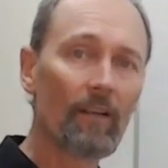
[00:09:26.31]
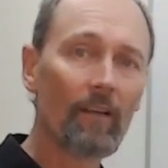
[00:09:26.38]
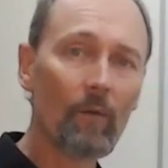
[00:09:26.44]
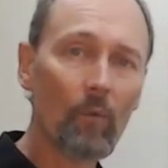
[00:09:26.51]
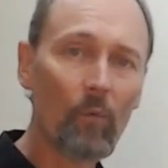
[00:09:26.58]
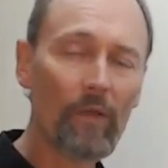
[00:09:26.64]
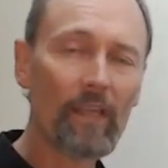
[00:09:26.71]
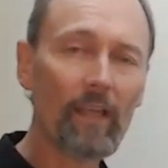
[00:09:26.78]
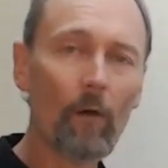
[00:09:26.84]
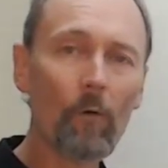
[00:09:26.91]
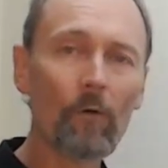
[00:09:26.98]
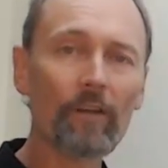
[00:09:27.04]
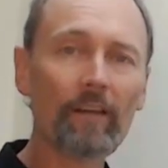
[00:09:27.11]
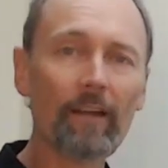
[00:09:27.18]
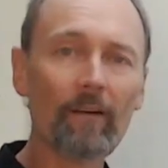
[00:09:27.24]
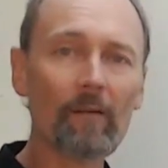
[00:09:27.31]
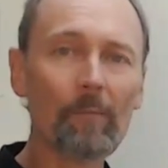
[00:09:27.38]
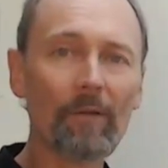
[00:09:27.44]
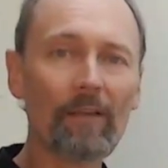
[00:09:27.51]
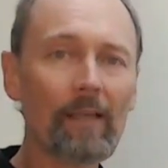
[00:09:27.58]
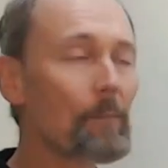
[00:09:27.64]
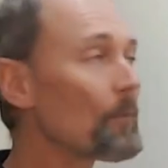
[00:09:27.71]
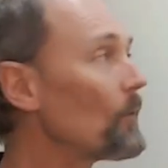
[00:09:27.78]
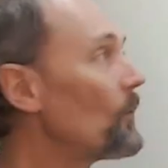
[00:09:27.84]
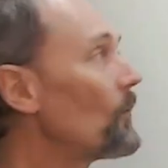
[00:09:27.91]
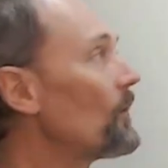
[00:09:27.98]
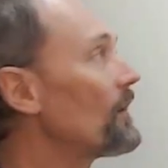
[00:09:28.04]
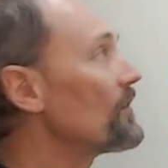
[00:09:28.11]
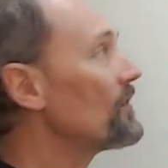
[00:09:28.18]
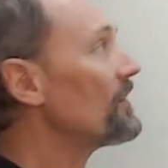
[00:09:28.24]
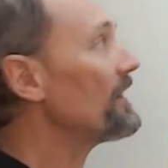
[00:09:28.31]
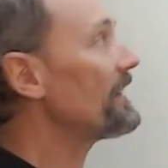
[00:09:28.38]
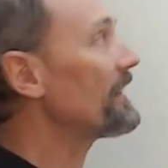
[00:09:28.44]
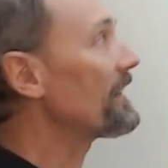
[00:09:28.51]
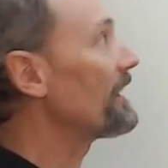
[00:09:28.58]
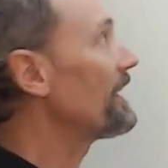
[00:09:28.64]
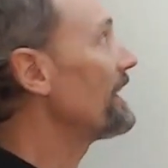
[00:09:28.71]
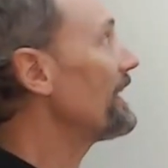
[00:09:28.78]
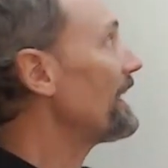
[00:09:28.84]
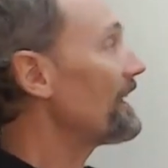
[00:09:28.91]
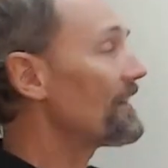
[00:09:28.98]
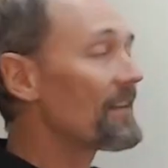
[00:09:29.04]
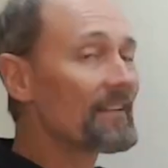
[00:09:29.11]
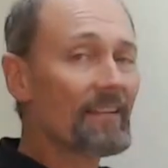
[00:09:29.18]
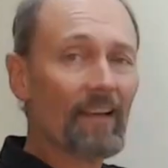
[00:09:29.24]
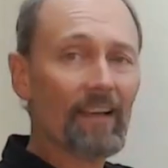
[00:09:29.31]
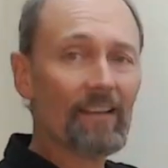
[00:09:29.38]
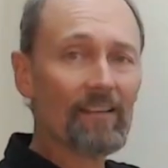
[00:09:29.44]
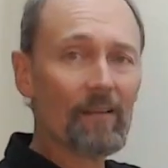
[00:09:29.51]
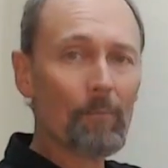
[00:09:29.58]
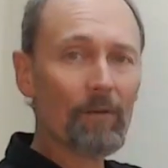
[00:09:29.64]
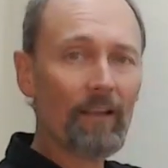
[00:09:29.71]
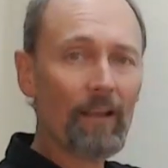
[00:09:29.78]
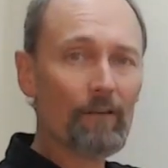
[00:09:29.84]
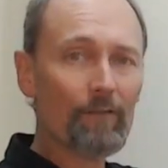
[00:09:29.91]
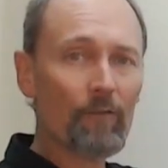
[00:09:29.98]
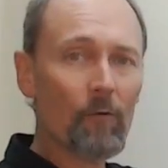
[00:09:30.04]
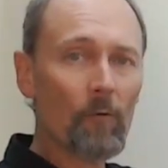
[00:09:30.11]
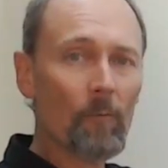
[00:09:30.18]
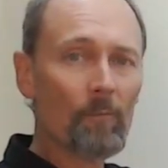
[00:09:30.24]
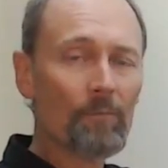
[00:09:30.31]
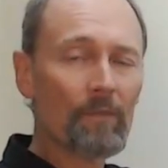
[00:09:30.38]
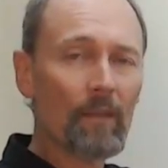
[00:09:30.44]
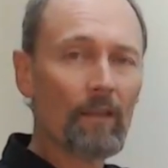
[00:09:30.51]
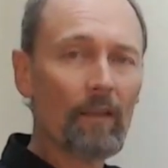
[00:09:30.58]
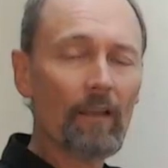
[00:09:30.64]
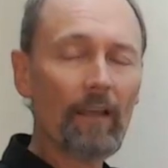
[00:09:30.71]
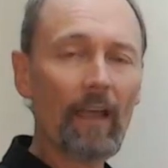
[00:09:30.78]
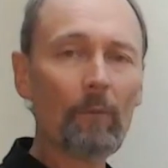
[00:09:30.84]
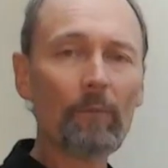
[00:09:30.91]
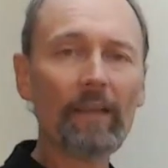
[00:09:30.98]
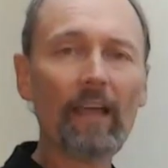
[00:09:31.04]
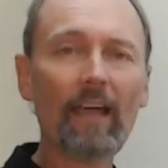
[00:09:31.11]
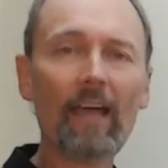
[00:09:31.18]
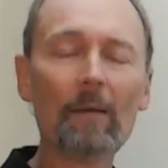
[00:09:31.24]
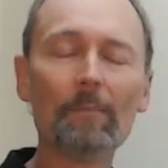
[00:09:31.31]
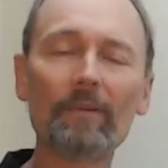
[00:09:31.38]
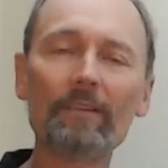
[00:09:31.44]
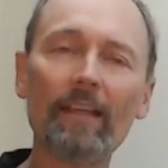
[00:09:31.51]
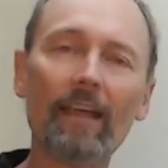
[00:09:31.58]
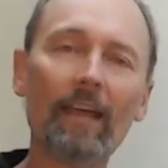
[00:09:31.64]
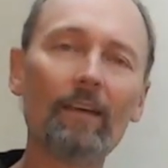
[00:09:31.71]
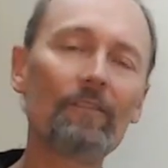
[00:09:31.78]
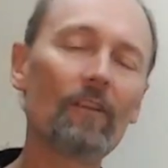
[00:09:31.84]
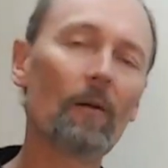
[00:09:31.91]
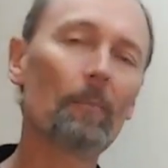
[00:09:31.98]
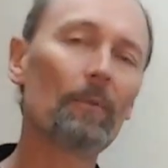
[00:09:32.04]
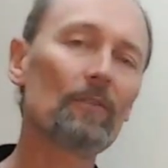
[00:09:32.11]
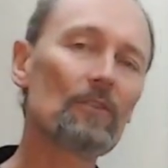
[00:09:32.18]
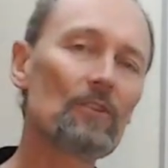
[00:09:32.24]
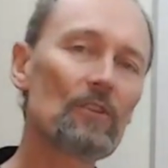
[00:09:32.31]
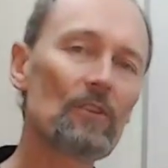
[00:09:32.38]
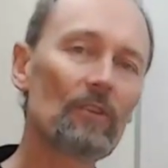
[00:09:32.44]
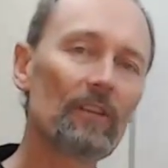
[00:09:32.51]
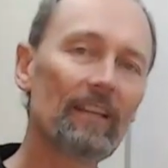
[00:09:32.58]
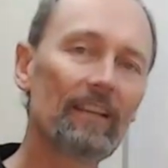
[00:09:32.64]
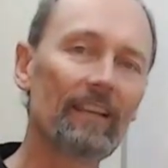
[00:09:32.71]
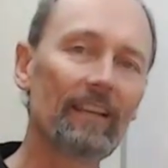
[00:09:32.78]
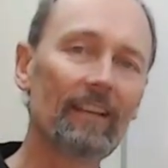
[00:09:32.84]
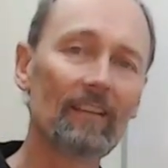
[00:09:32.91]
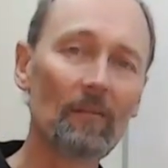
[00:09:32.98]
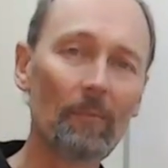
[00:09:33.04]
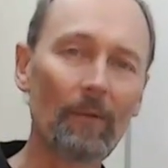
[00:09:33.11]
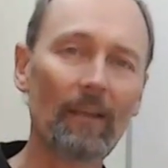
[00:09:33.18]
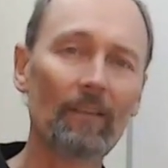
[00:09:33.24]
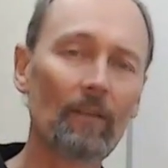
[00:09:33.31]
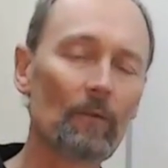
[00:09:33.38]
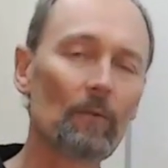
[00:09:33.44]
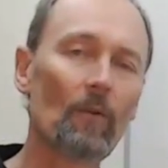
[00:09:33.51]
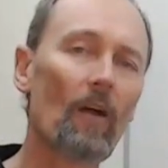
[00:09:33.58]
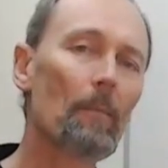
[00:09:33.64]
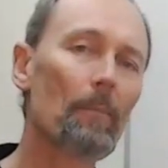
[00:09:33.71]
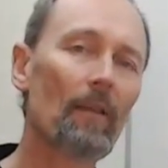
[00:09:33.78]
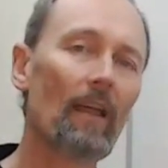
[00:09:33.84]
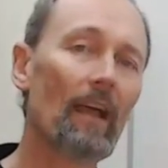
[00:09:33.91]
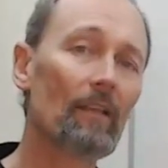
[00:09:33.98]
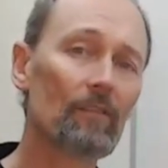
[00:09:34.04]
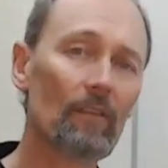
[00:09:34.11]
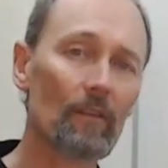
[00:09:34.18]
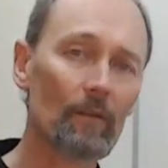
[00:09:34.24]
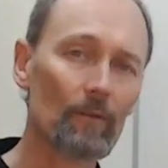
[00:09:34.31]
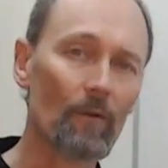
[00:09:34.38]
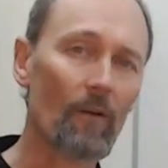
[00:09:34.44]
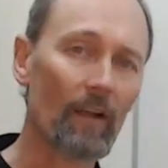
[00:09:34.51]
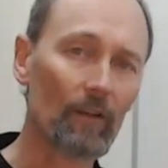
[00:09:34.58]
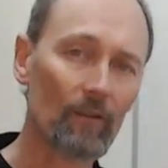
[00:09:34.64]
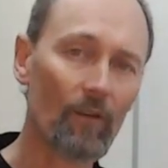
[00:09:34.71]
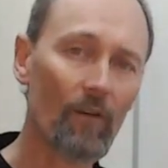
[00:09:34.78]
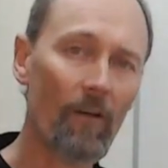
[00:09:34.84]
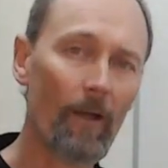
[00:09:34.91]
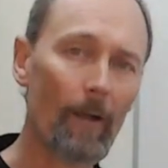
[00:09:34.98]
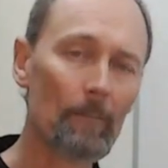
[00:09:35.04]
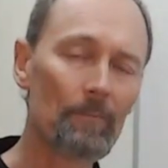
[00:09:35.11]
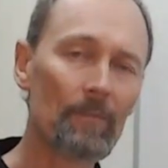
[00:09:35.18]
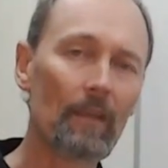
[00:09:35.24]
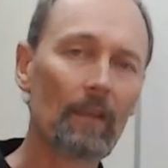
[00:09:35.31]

We are ordinary people sitting in the Daisy platform, and we happen to have the opportunity to be in the right place at the right time.